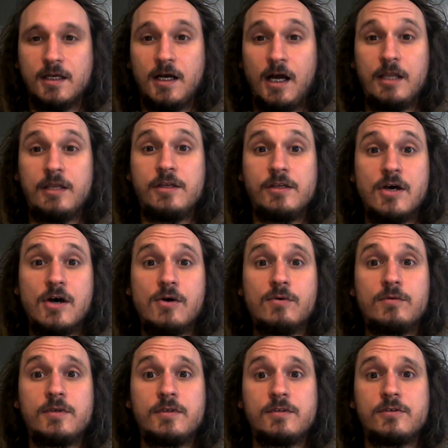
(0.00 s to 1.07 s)

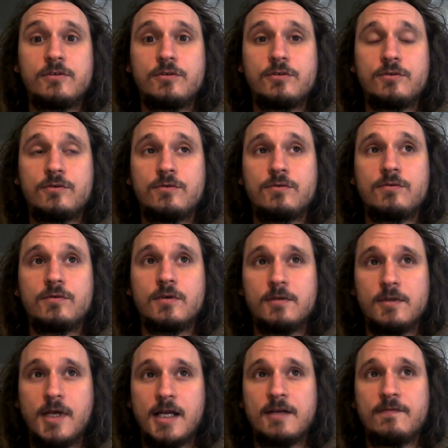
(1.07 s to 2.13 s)
unknown to a
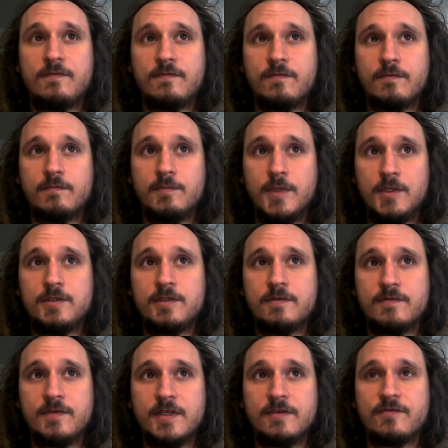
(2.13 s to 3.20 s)
lot of most
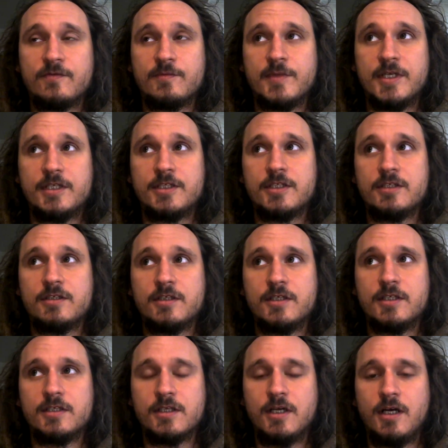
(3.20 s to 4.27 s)
of the information
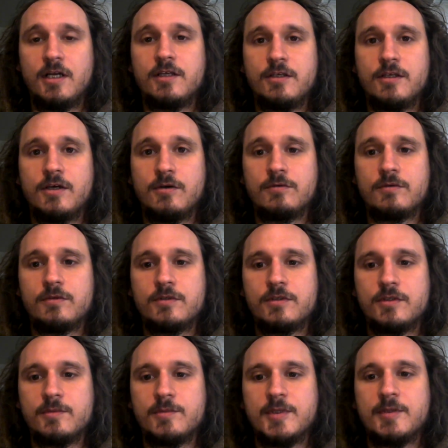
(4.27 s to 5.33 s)
is unknown
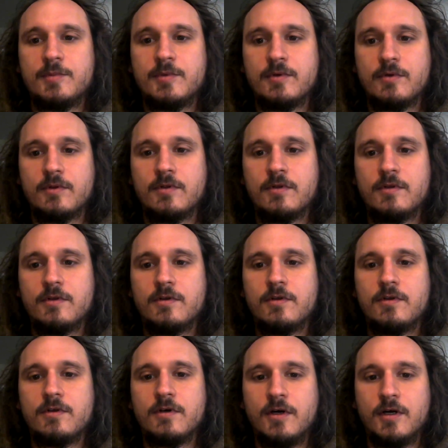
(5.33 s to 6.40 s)
to the people
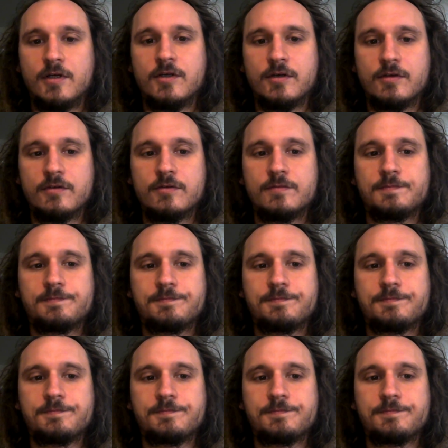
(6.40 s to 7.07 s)
on Earth.